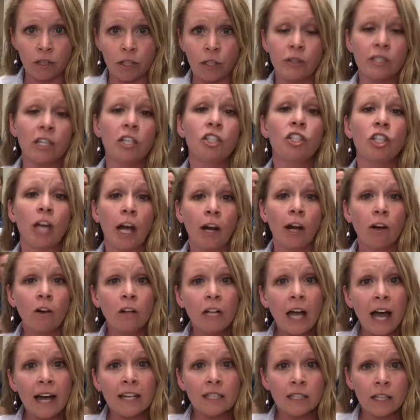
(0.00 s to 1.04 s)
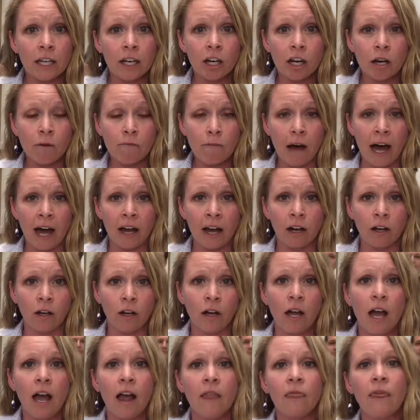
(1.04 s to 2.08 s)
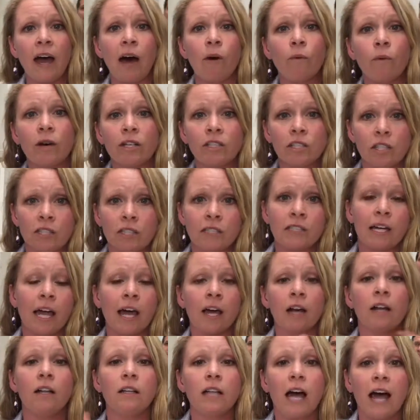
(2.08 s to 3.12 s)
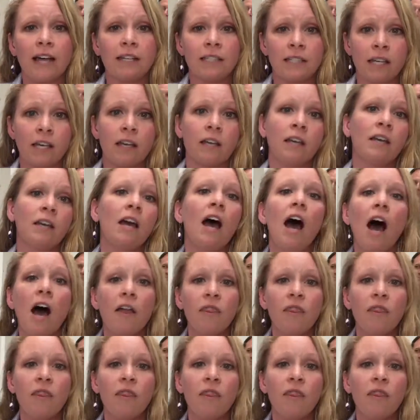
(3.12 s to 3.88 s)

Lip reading: So it's a generalized linear model that was just analyzing